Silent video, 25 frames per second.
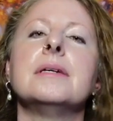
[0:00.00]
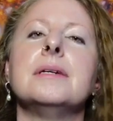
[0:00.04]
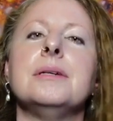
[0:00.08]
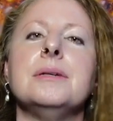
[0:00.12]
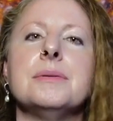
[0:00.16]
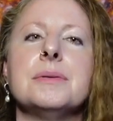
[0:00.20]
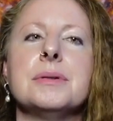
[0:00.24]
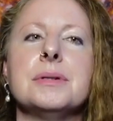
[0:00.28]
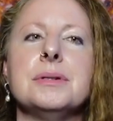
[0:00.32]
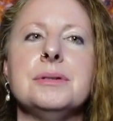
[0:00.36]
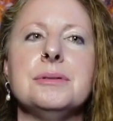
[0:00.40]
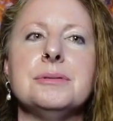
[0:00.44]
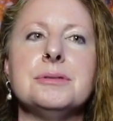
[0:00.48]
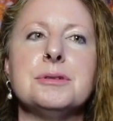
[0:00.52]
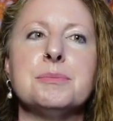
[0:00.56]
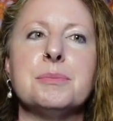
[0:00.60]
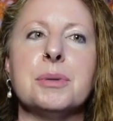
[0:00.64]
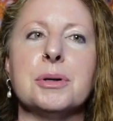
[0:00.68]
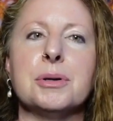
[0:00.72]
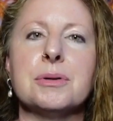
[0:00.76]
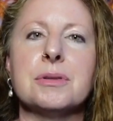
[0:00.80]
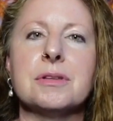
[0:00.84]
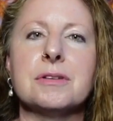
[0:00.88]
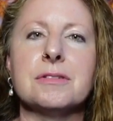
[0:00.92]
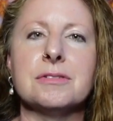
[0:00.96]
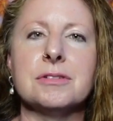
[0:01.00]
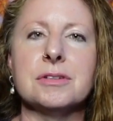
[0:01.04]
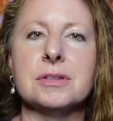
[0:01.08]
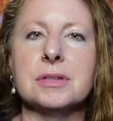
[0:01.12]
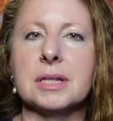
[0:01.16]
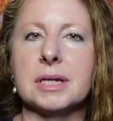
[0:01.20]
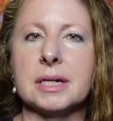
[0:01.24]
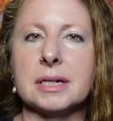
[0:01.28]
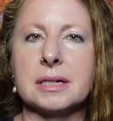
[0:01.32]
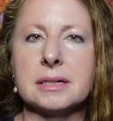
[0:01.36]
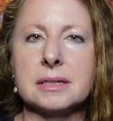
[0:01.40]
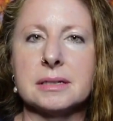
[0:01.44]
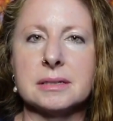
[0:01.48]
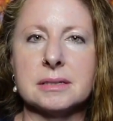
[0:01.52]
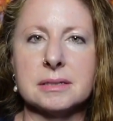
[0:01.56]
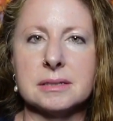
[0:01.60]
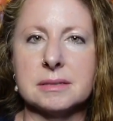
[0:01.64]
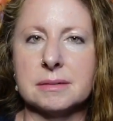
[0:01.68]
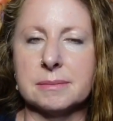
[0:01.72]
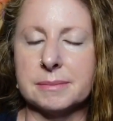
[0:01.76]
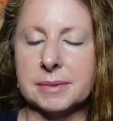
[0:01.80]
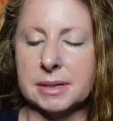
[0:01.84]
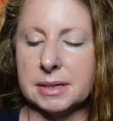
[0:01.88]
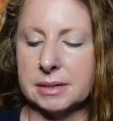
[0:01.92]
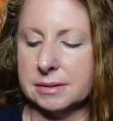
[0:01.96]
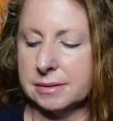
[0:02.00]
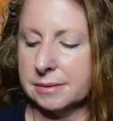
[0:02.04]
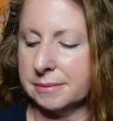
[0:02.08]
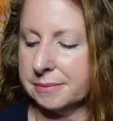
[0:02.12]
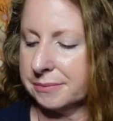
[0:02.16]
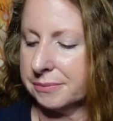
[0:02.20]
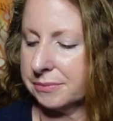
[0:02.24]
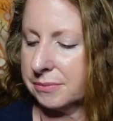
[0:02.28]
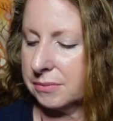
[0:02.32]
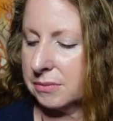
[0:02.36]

You can use both if you'd like. It doesn't matter.